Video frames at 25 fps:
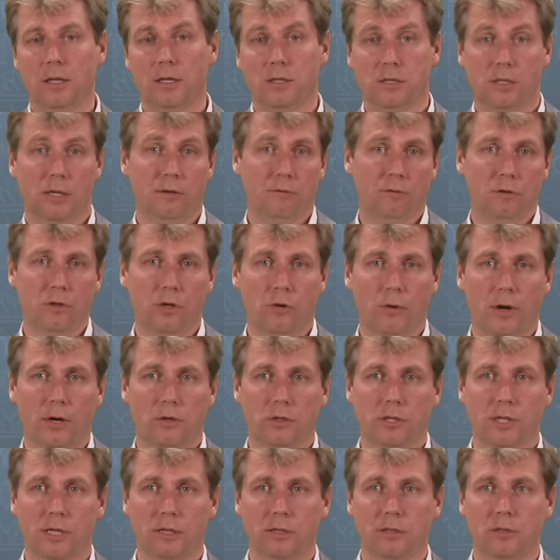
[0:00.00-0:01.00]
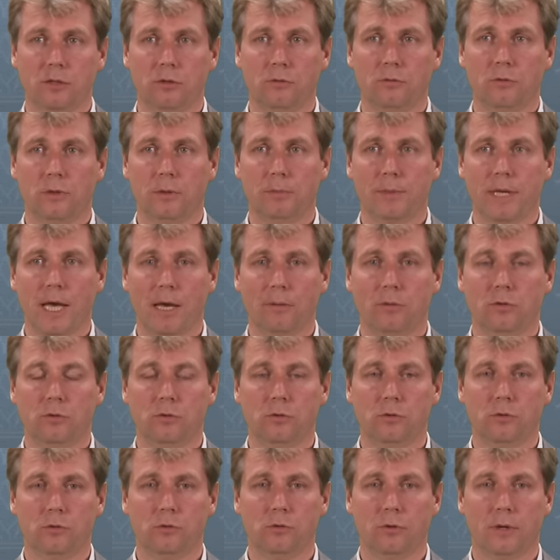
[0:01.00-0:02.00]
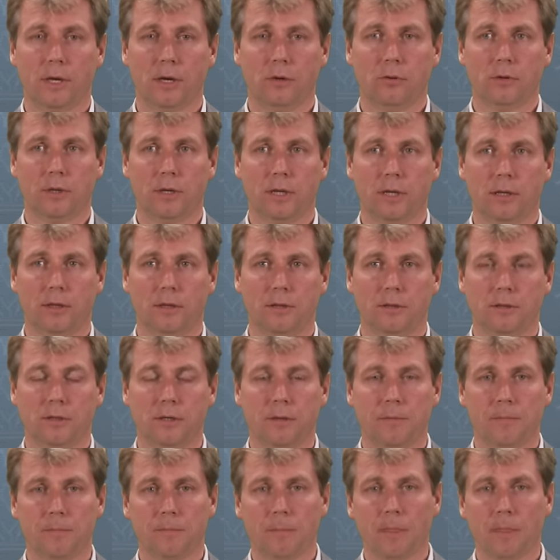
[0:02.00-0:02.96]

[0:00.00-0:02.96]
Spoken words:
This, if you know aerostatics, you will be able to calculate it.